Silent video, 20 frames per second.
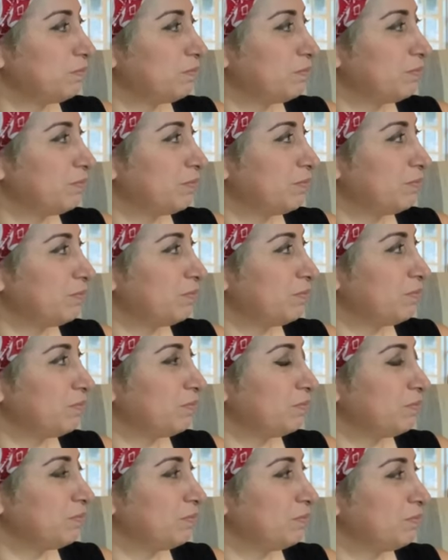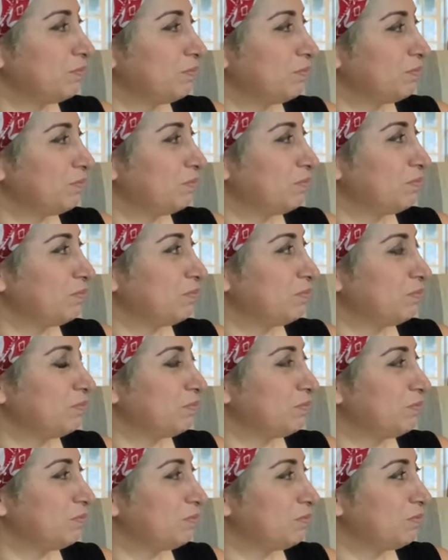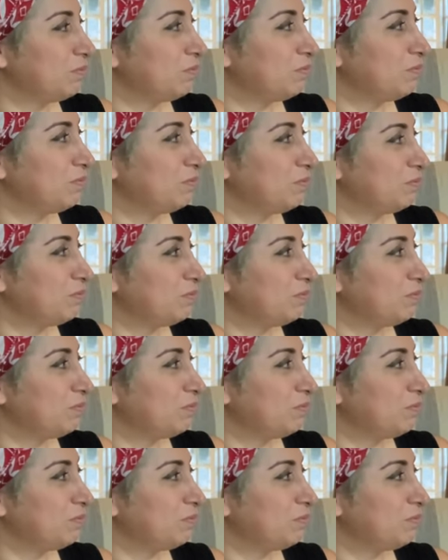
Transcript: This person isn't speaking.